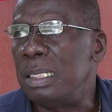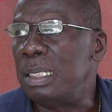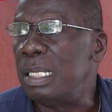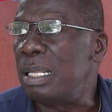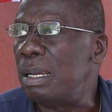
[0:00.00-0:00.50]

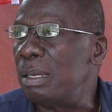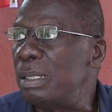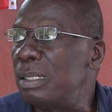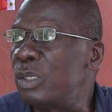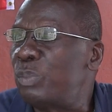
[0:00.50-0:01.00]
These are
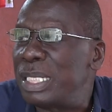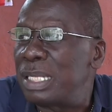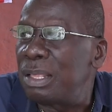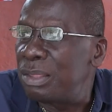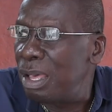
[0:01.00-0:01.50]

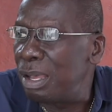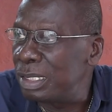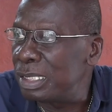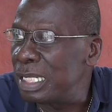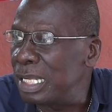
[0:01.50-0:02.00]
special
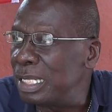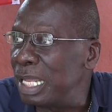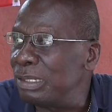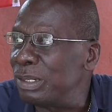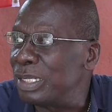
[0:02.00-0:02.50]
thoughts. These are
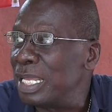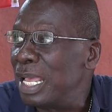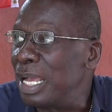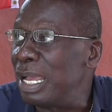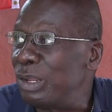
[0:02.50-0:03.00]
not just,
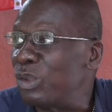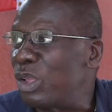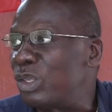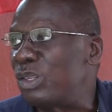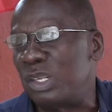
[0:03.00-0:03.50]
I
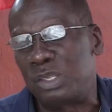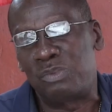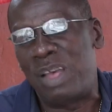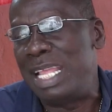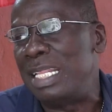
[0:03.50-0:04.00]
just
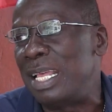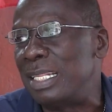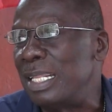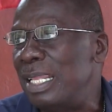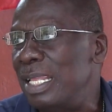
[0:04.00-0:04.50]
find that.
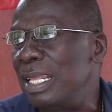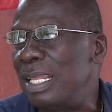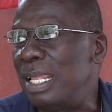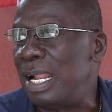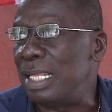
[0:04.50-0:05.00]

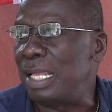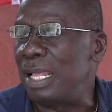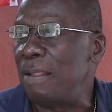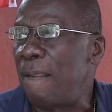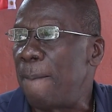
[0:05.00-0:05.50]
You
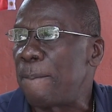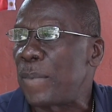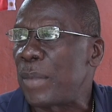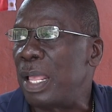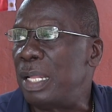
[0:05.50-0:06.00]
understand?
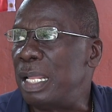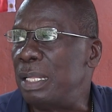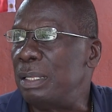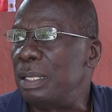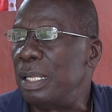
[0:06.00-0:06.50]
And
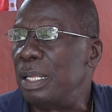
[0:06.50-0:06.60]
then